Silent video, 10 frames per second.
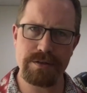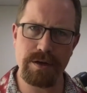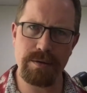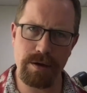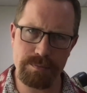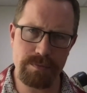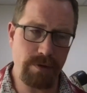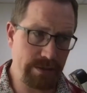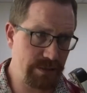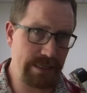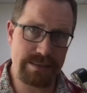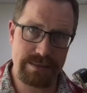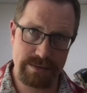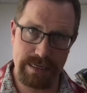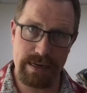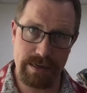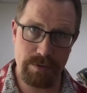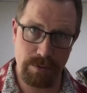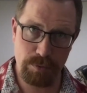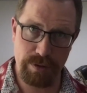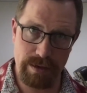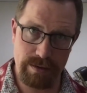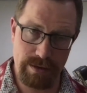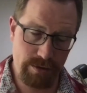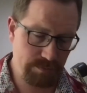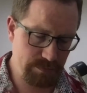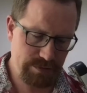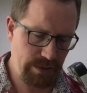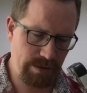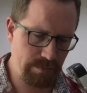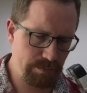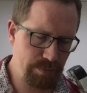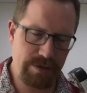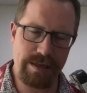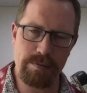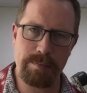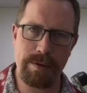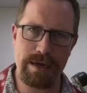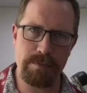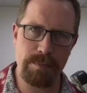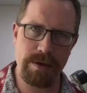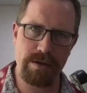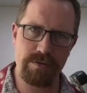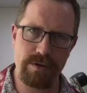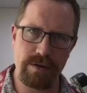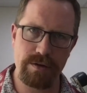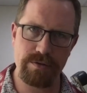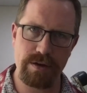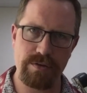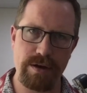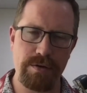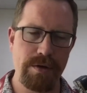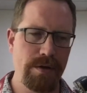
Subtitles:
And I stay standing when I put that in there, put it down the back of my pants in a tea towel,